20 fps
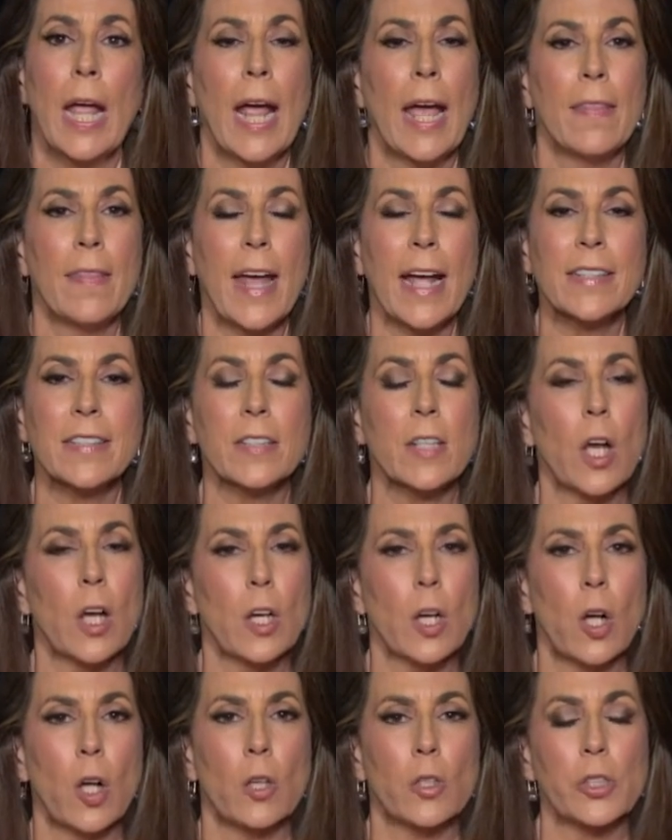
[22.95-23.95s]
And that's not
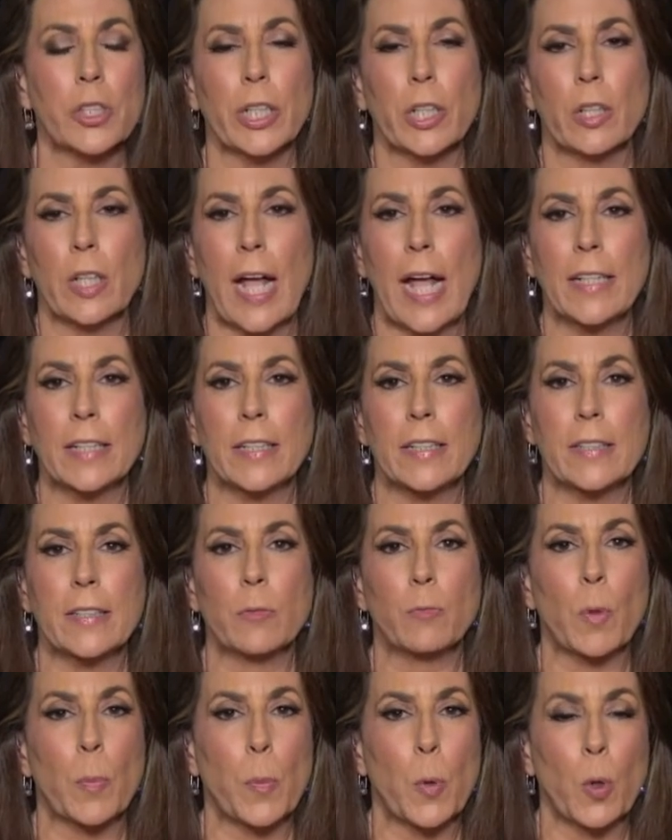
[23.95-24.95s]
all. Cheryl
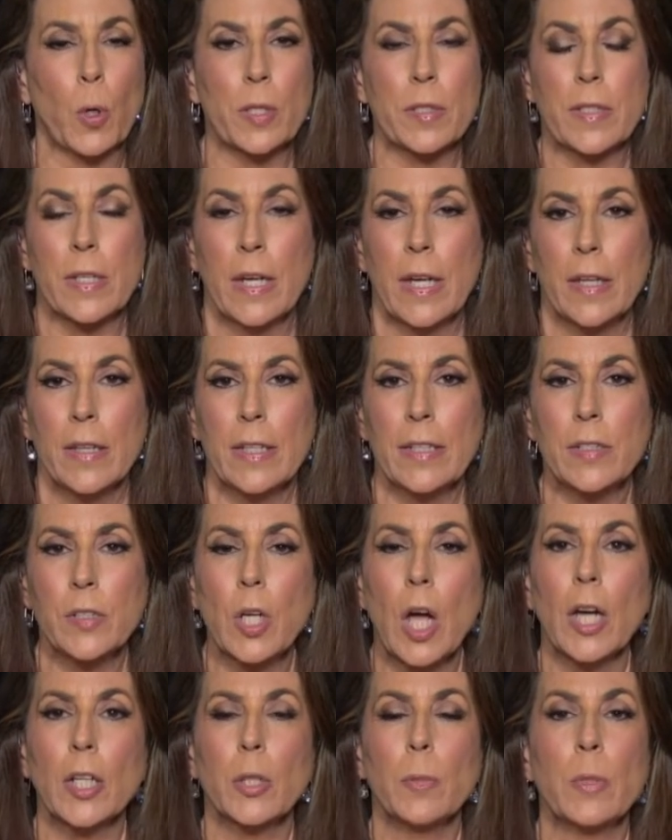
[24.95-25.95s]
Atkinson reports these
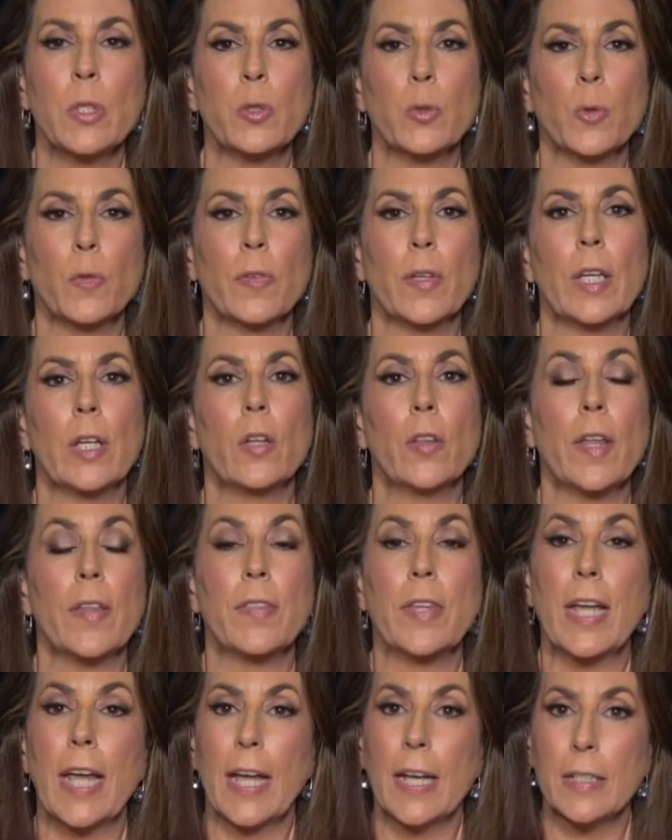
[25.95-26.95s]
documents reveal
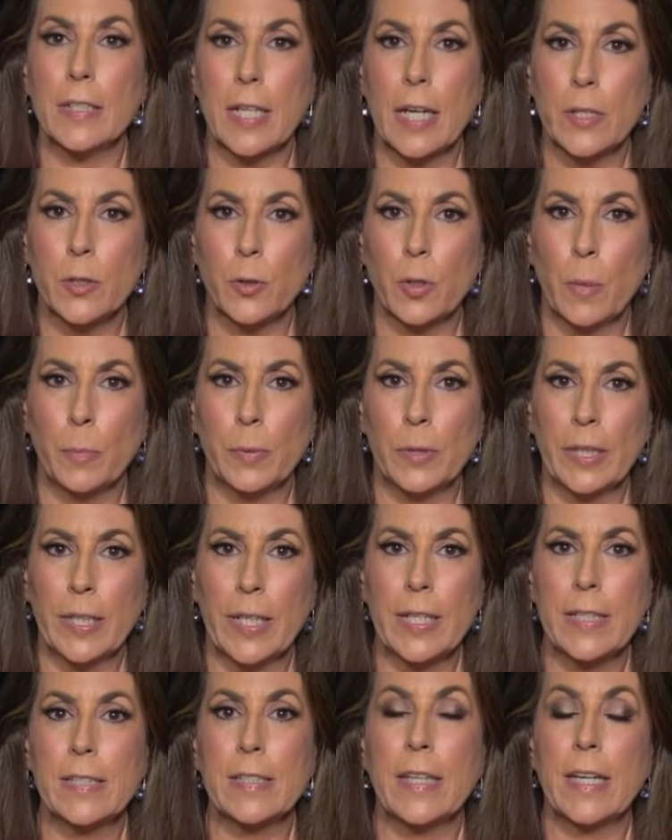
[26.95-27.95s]
that the anti-Trump
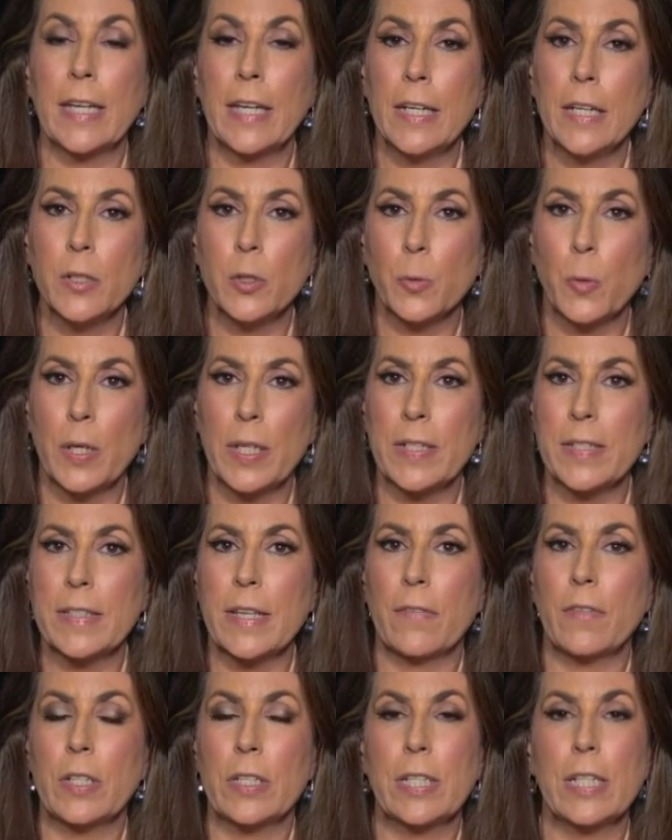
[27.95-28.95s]
leaks in a
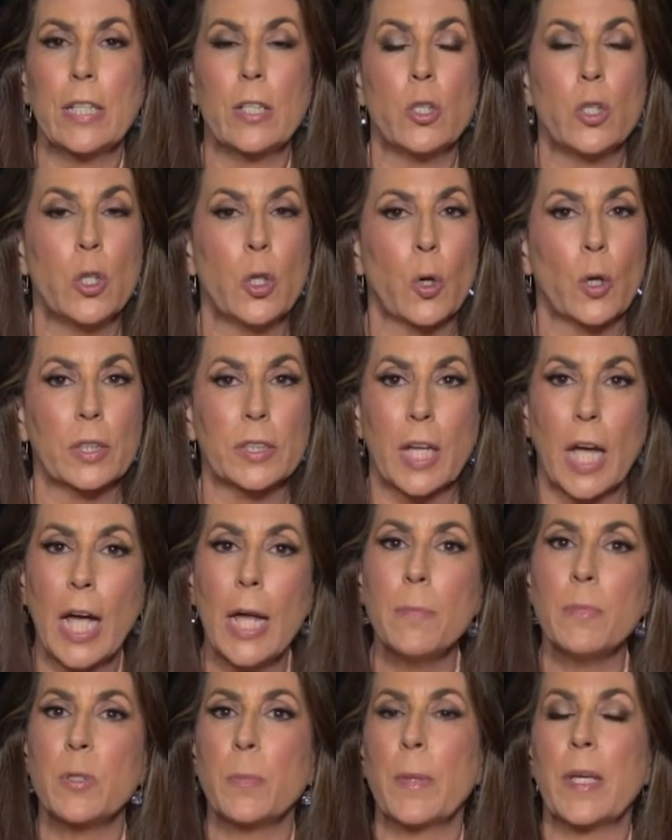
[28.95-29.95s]
2017 New York
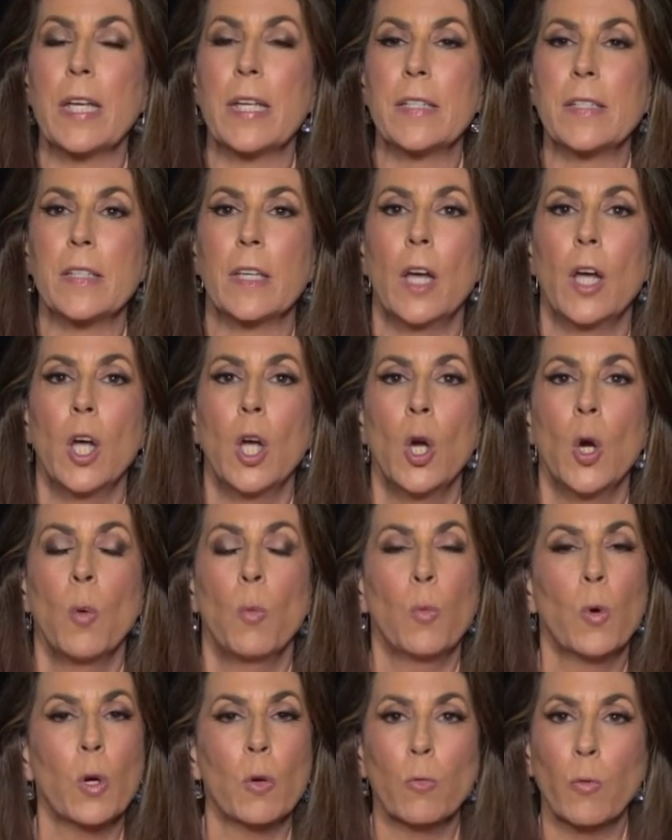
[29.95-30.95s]
Times piece
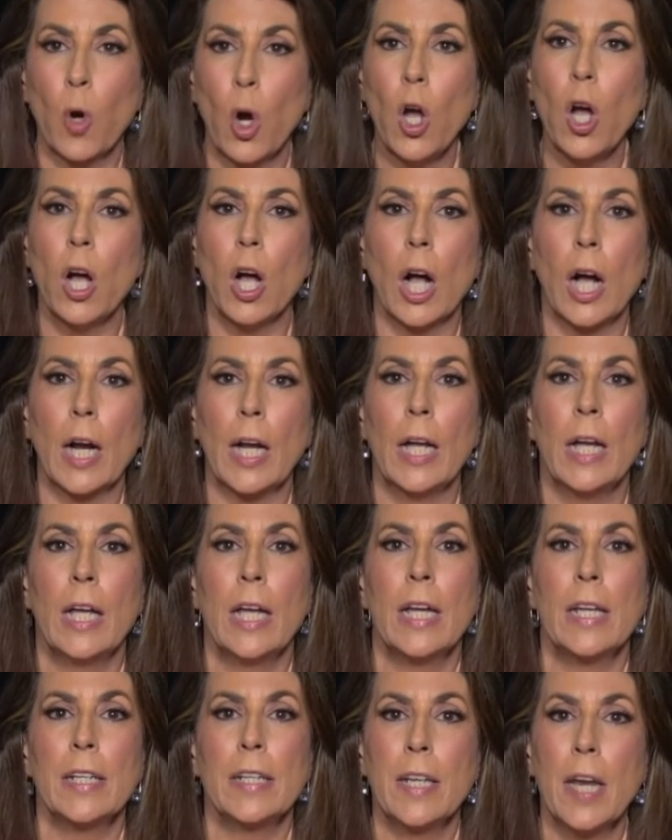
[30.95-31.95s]
were wrong
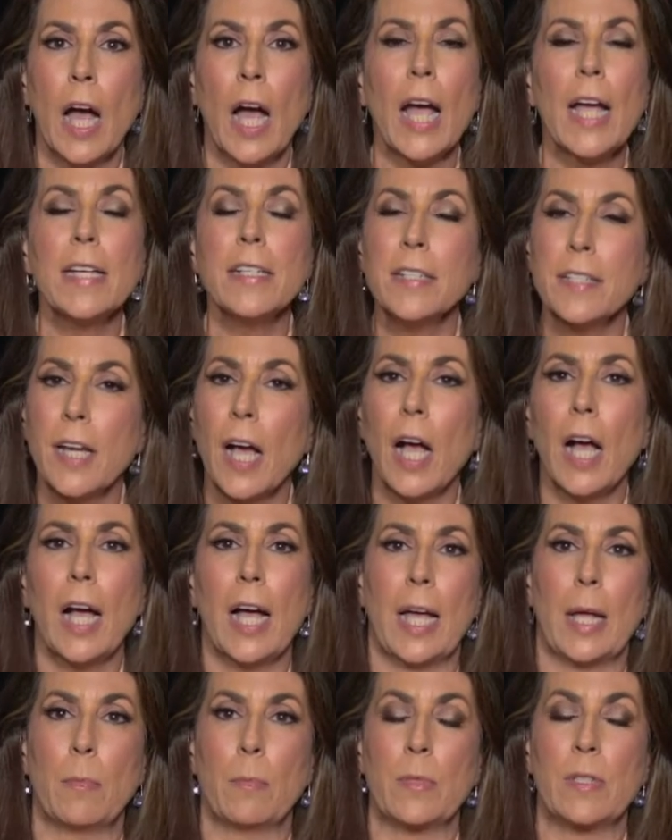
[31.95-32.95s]
9
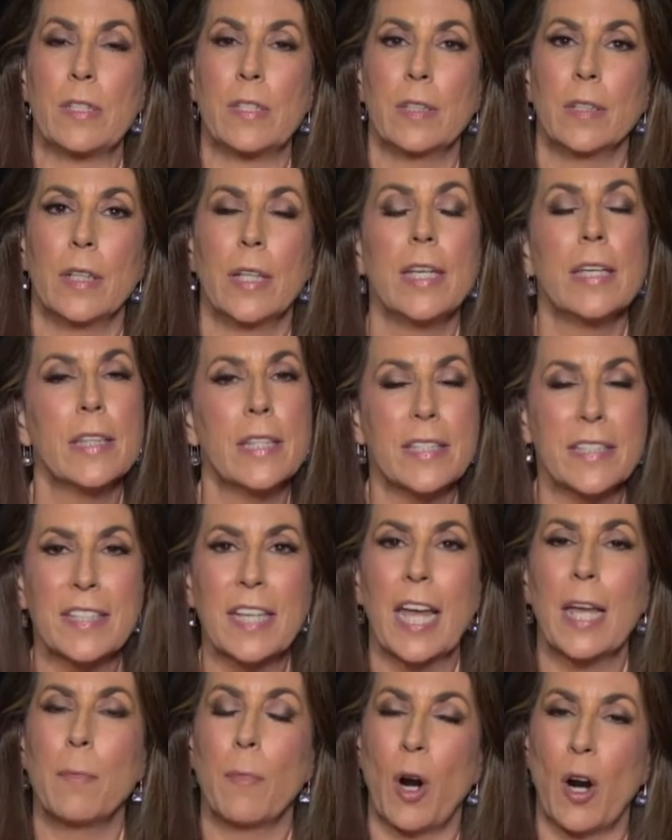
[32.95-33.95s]
times in the
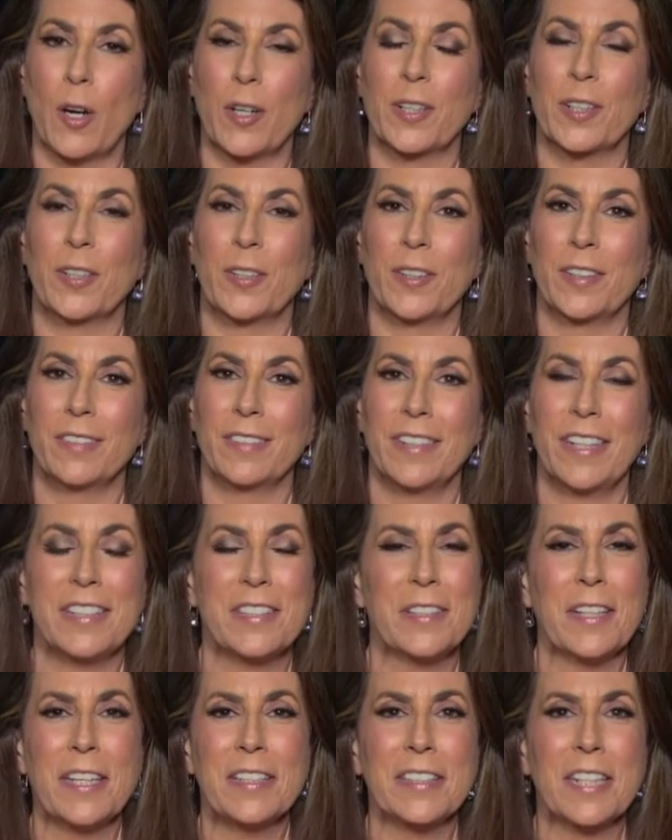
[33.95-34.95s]
same article.
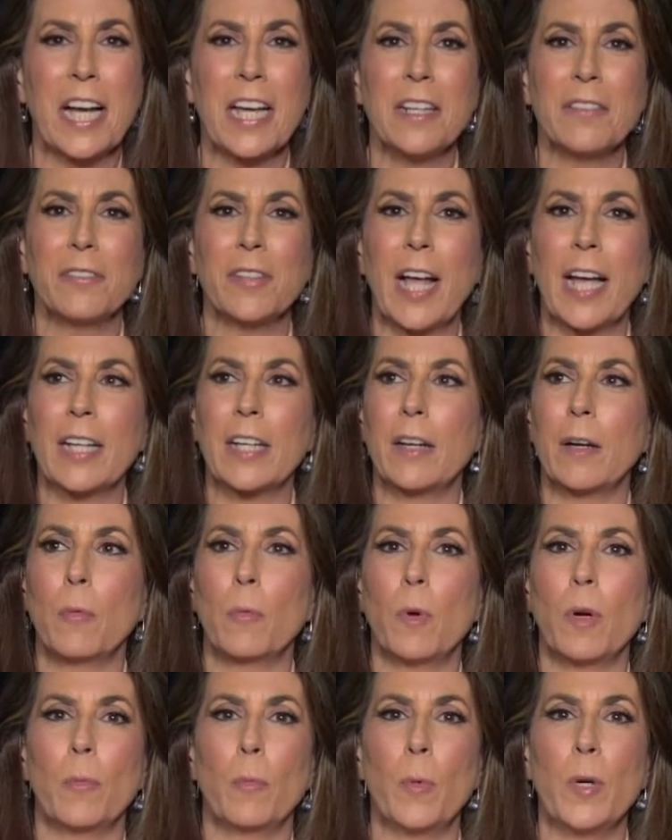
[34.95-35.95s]
It's kind of like
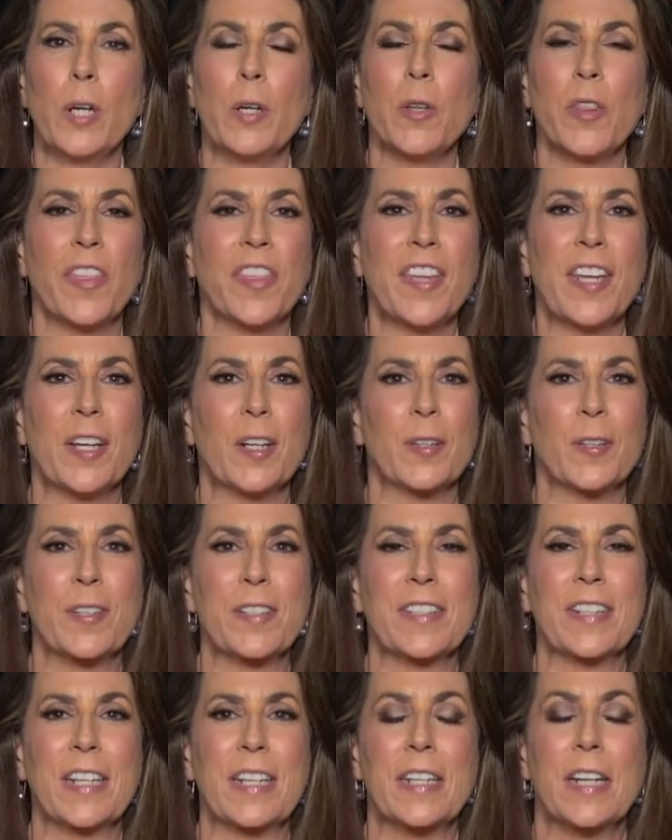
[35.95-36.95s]
a weird theater,
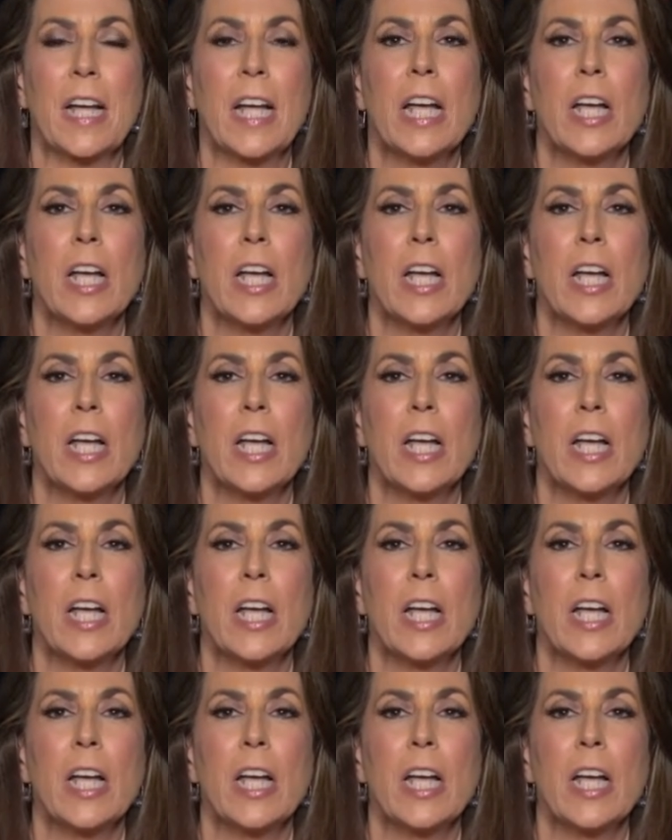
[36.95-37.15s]
isn't it?